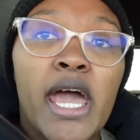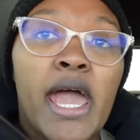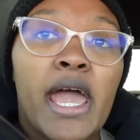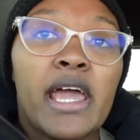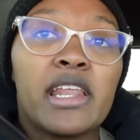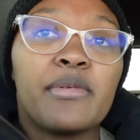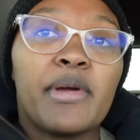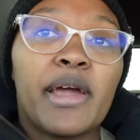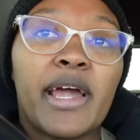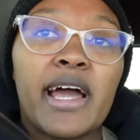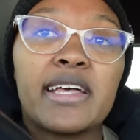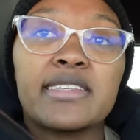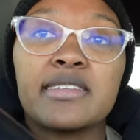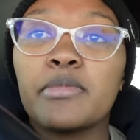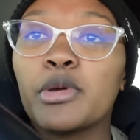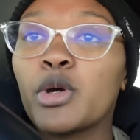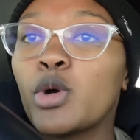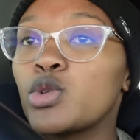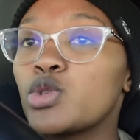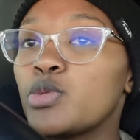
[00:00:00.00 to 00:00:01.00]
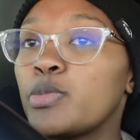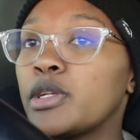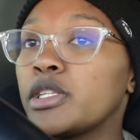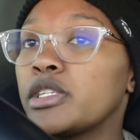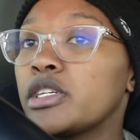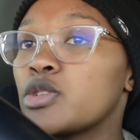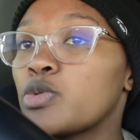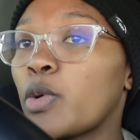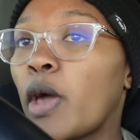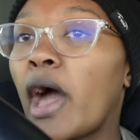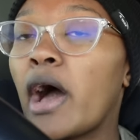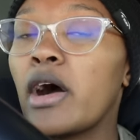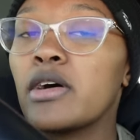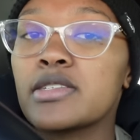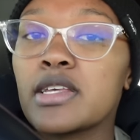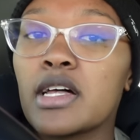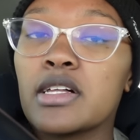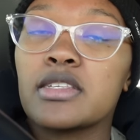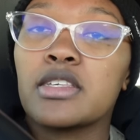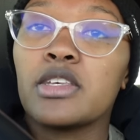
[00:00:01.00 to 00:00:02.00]
anyway guys let me go to builders
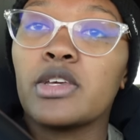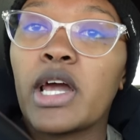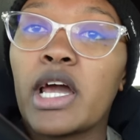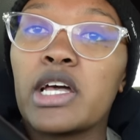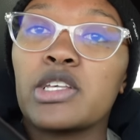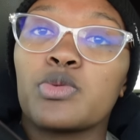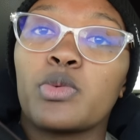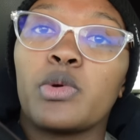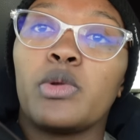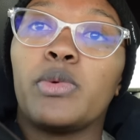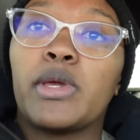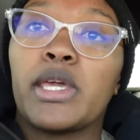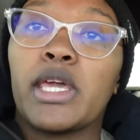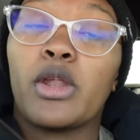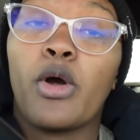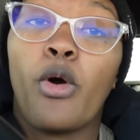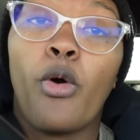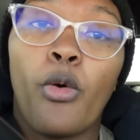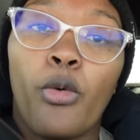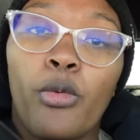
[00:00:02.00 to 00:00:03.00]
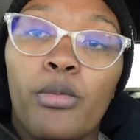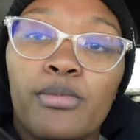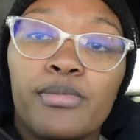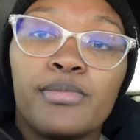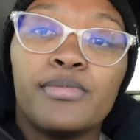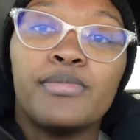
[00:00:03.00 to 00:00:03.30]
warehouse i'll see you guys when we get home